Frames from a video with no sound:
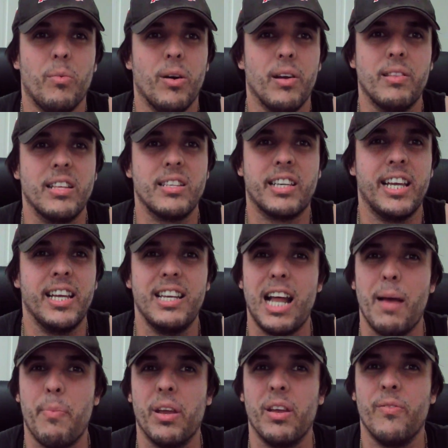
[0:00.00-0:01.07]
There's
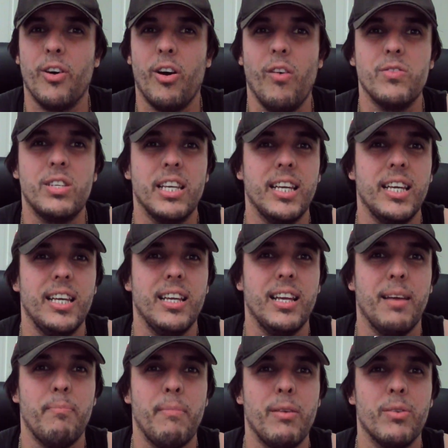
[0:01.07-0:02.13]
kidnapping involved here
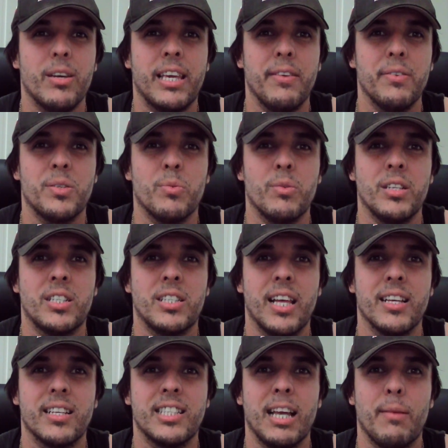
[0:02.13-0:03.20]
and met with gifts which
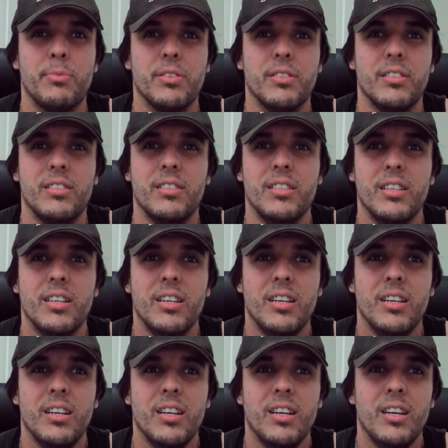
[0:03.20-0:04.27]
they accepted.
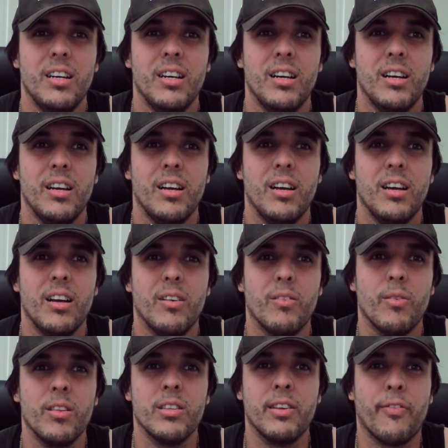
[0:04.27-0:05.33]

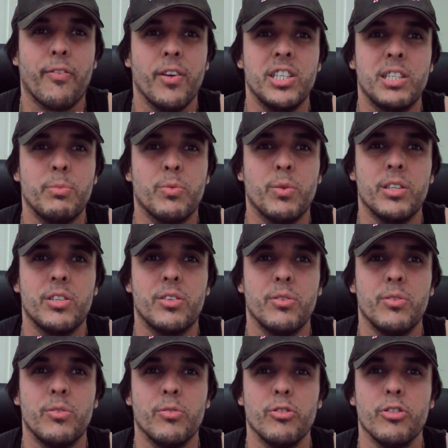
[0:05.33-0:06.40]
Relative friendship between the
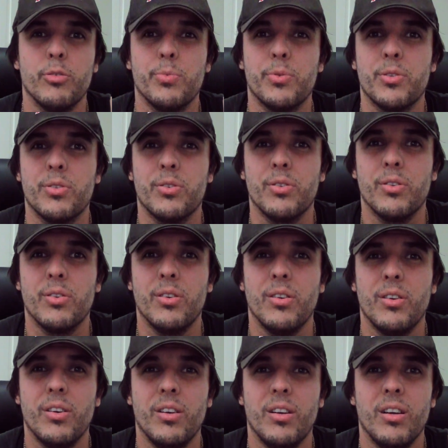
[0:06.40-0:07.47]
two groups.
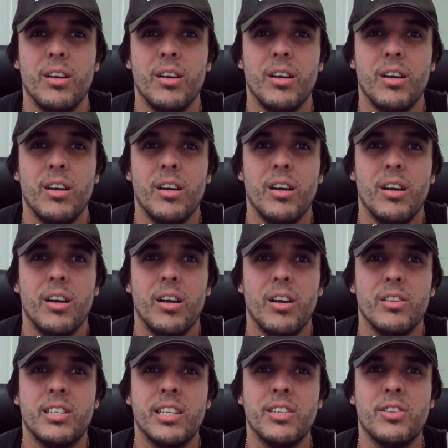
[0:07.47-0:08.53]

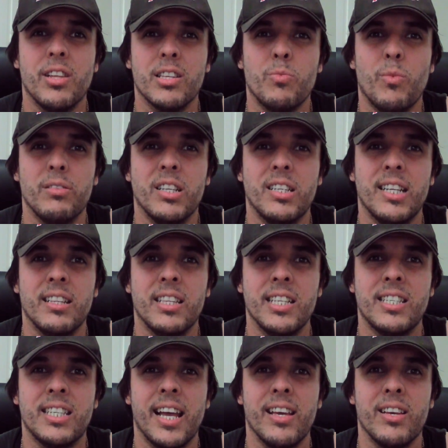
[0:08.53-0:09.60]
Since 2001,
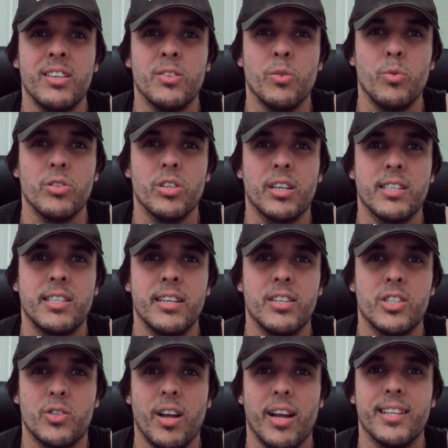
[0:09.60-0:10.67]
this date is also considered
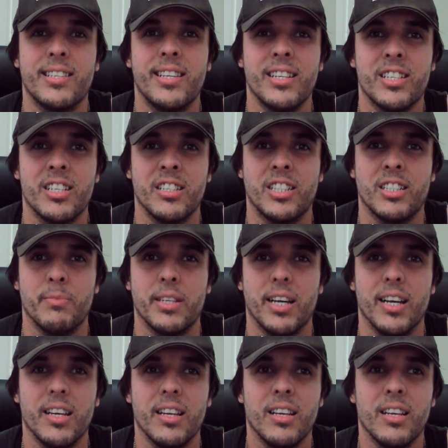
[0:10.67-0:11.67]
Australian Citizenship Day.